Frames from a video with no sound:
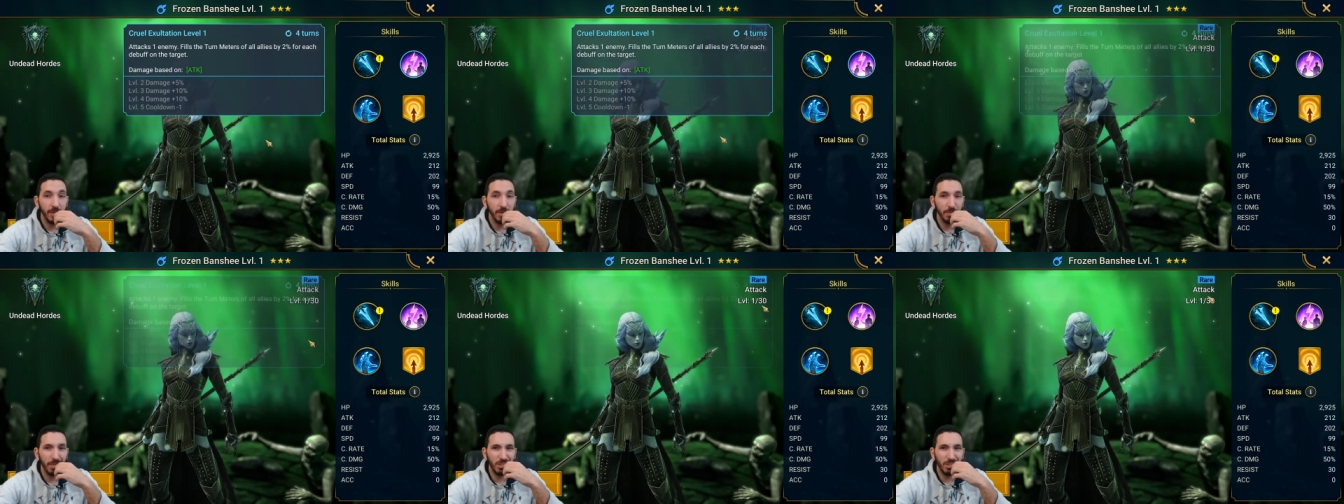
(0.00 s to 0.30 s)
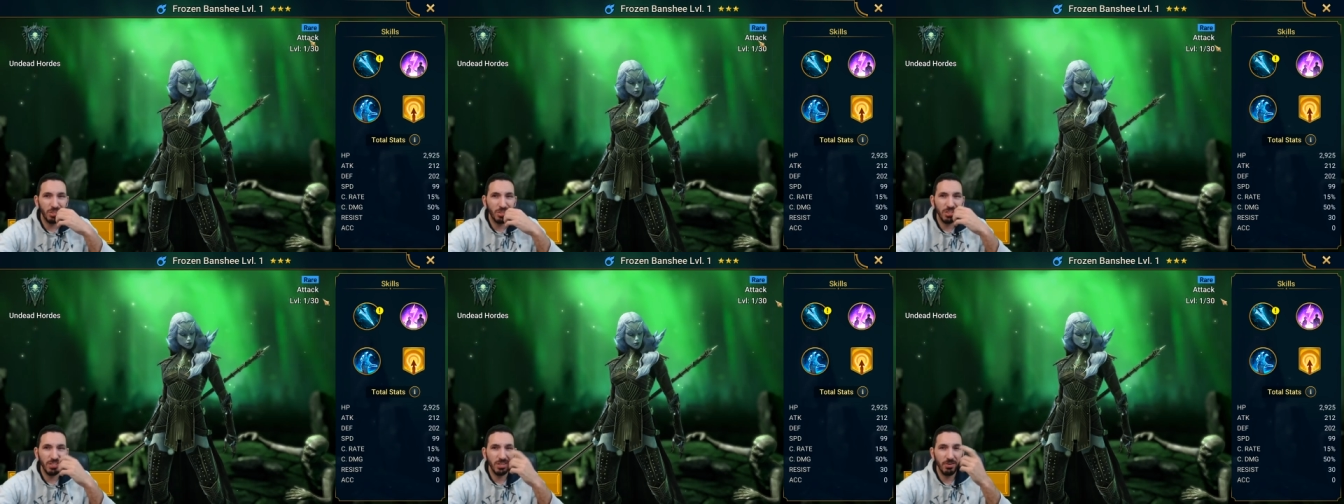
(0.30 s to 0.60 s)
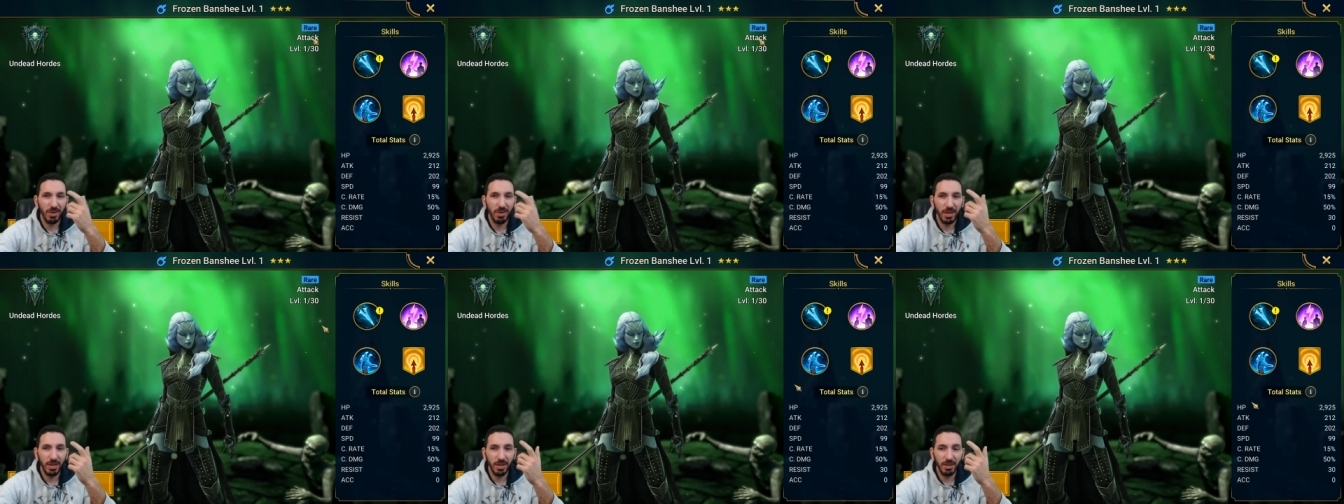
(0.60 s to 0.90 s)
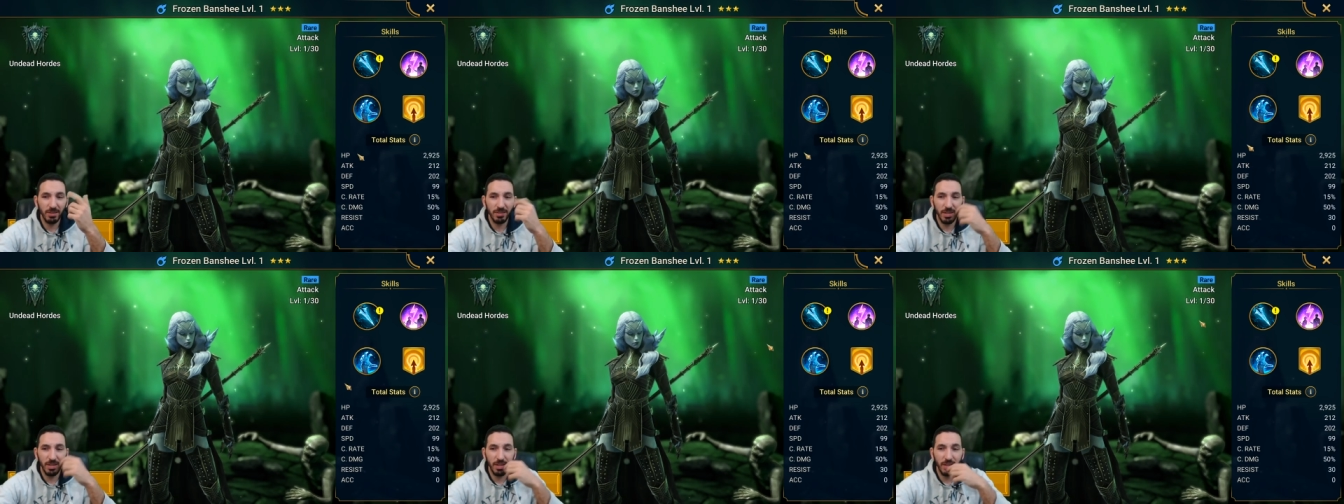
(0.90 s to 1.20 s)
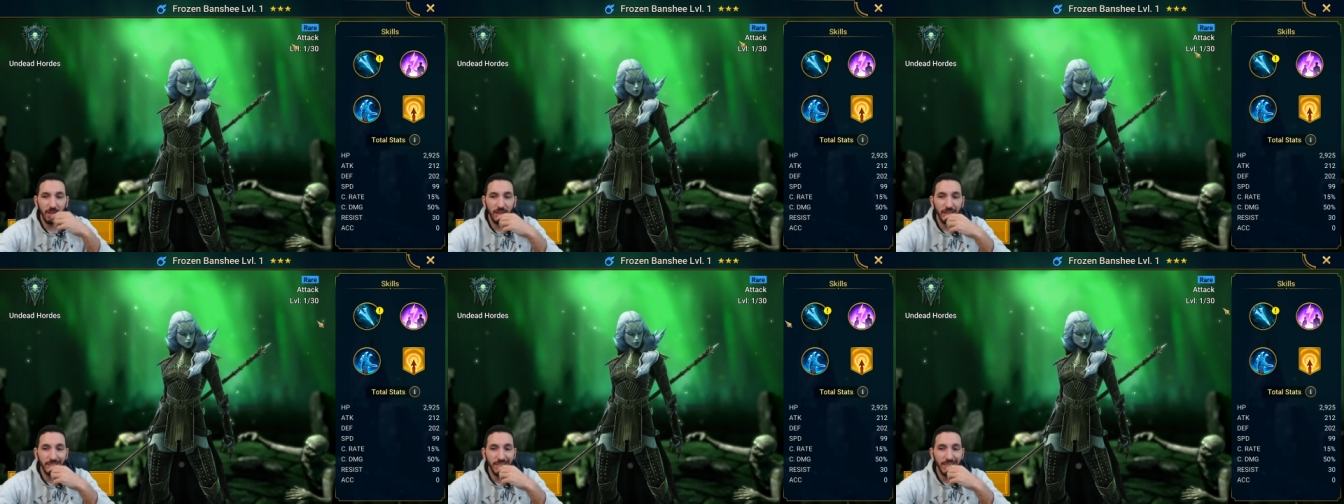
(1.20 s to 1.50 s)
But she's a rare
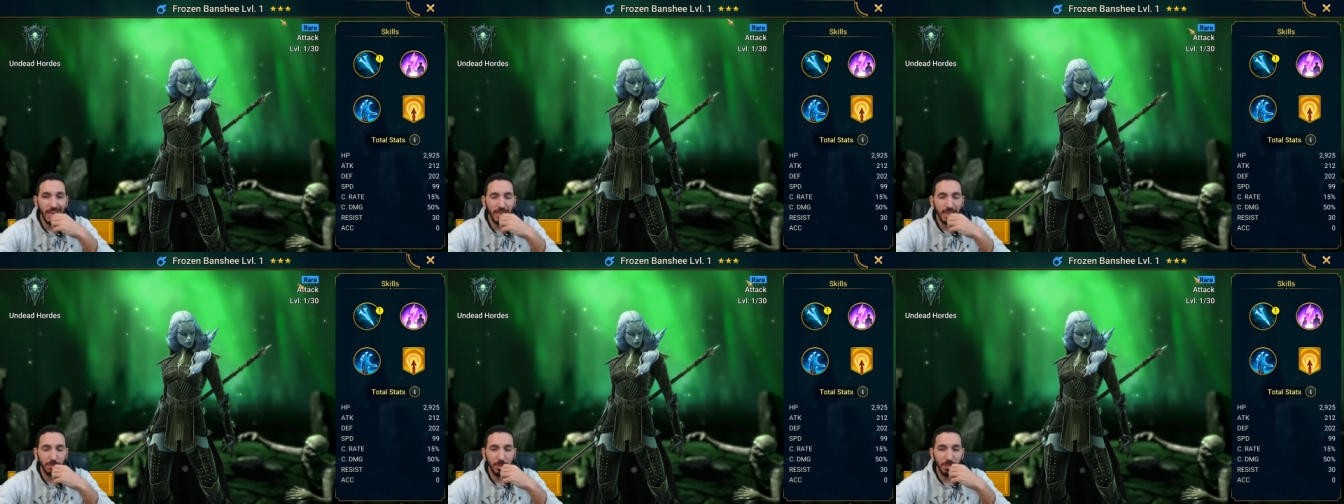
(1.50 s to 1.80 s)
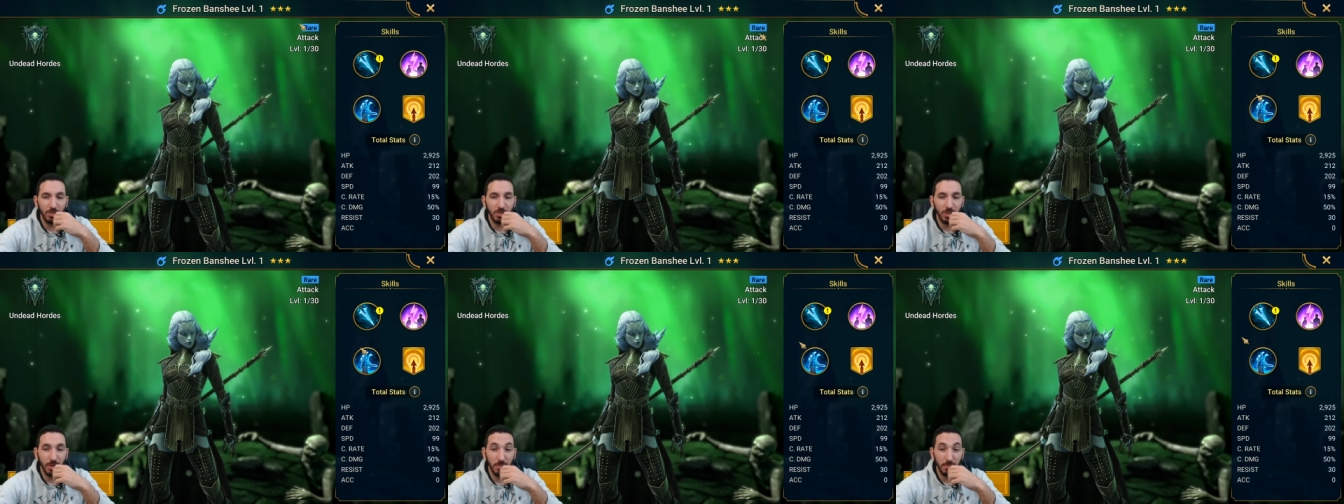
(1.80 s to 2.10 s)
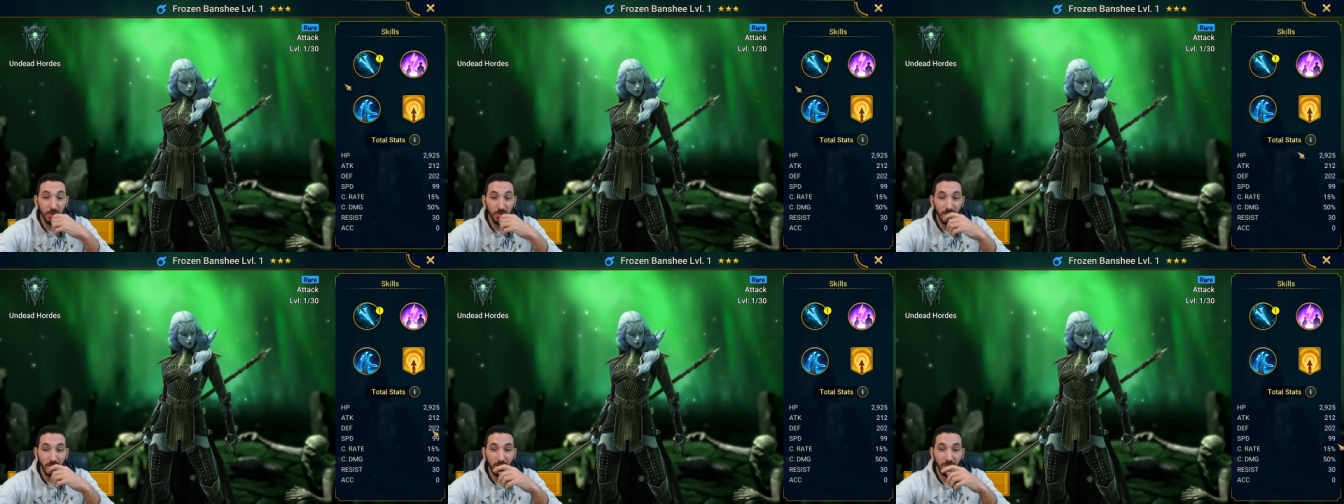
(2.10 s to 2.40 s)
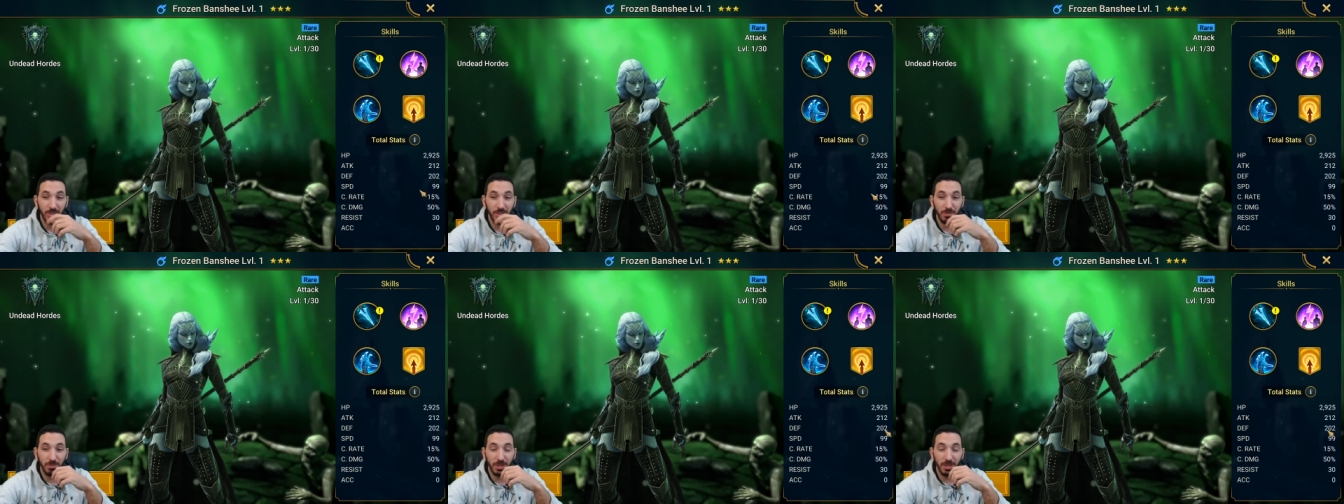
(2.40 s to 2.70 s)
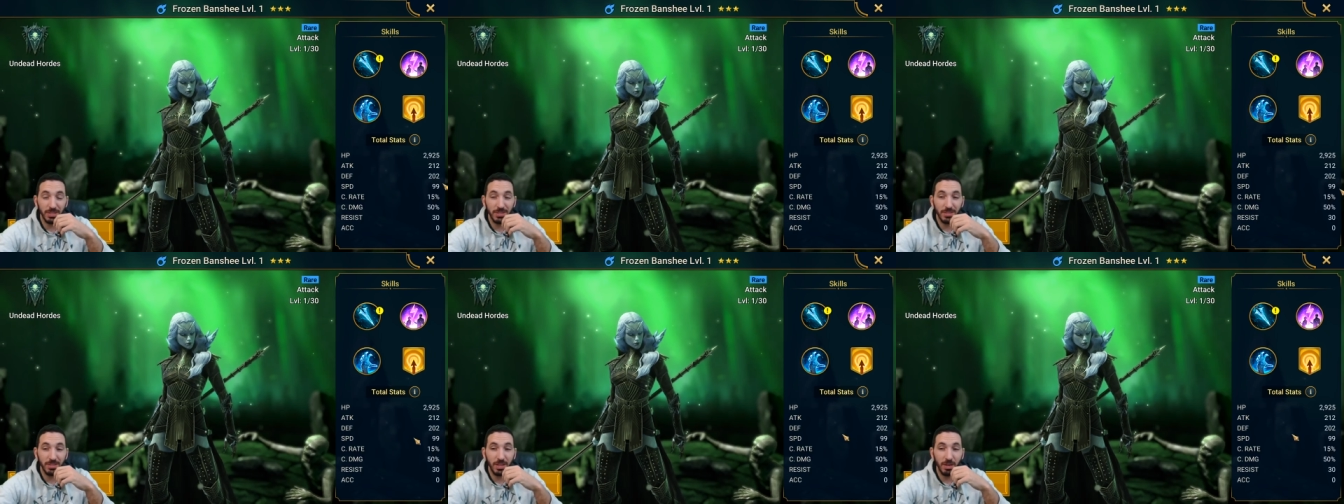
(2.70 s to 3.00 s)
attack-based champion. Her
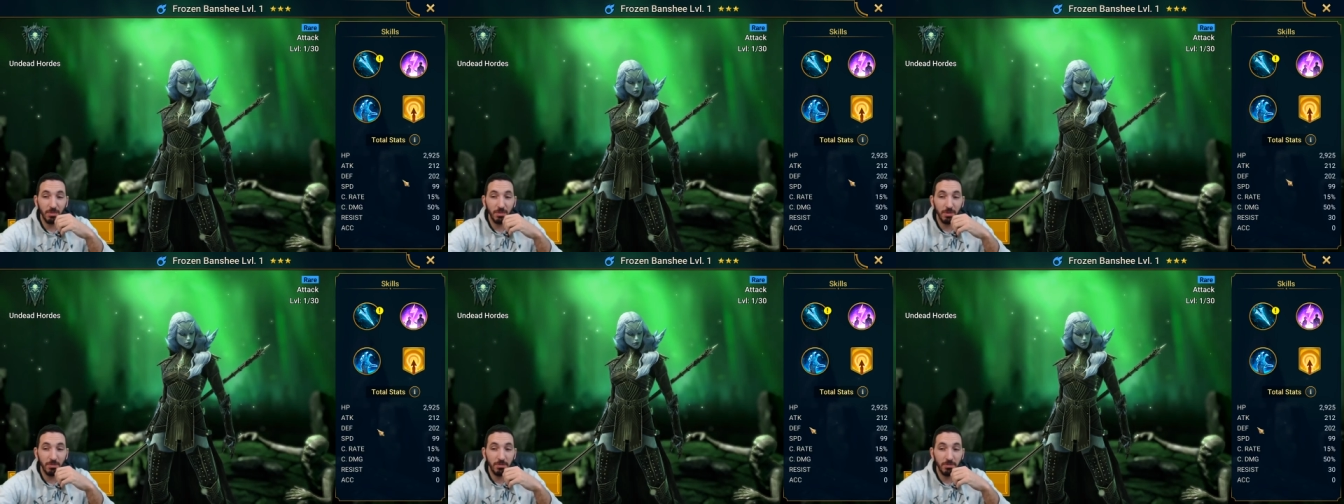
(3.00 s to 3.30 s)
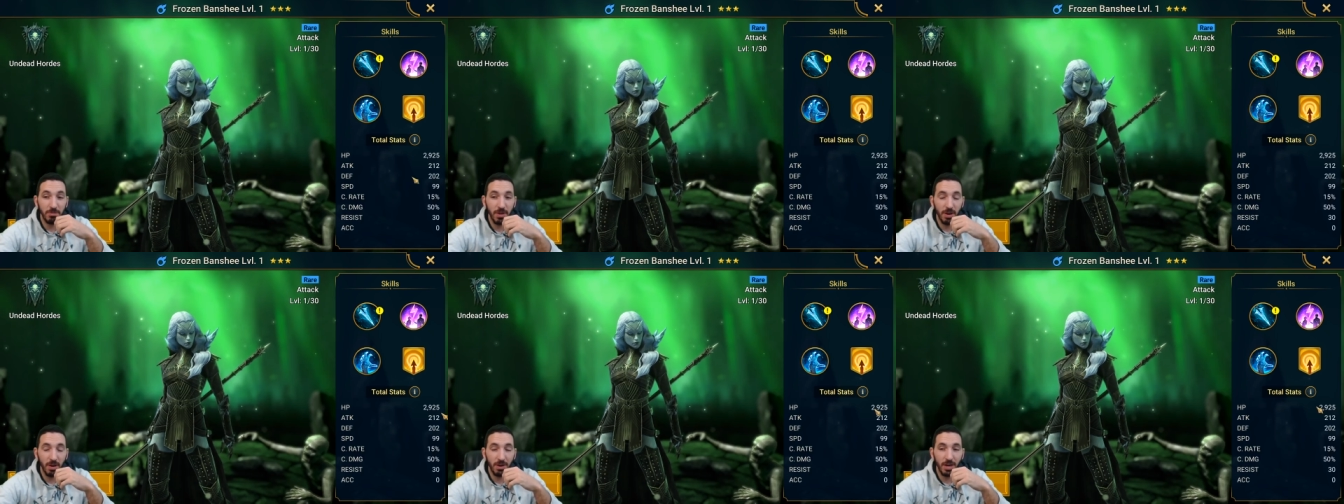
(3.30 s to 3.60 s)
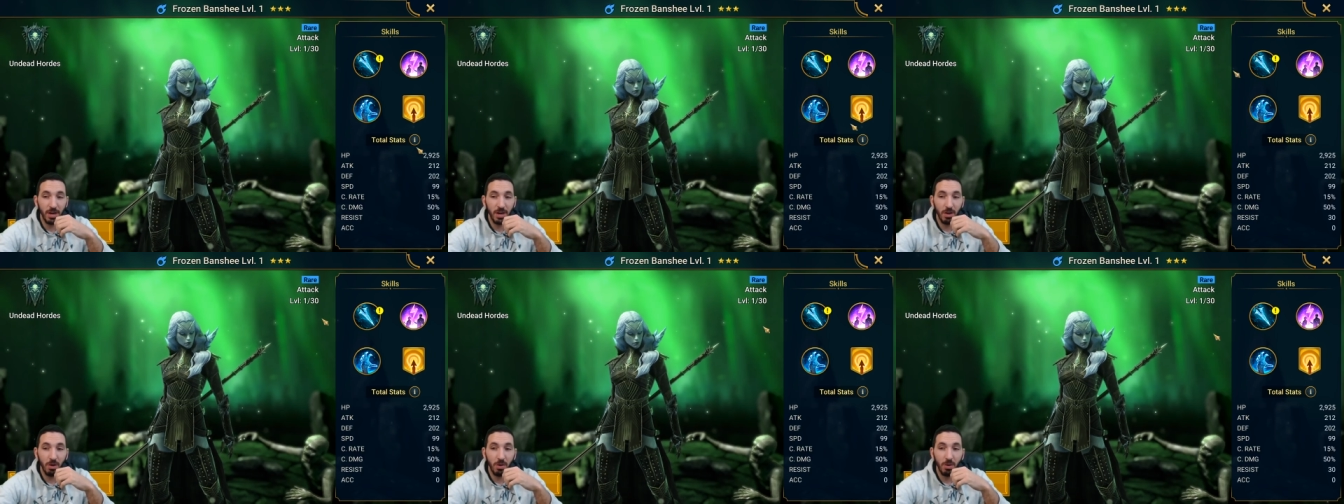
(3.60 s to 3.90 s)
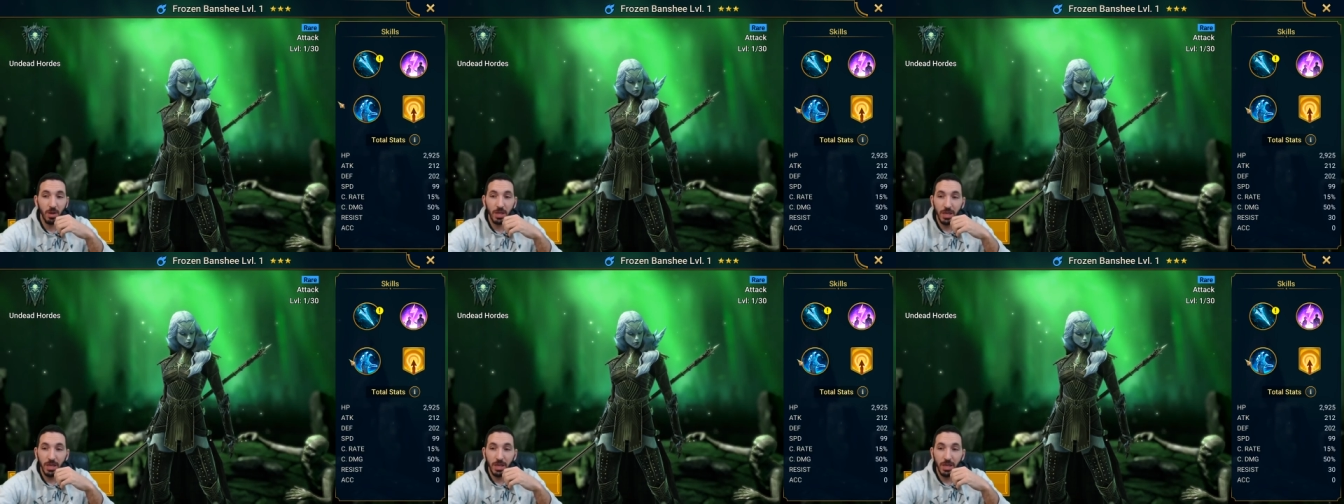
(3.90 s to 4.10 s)
defense is going to be very low.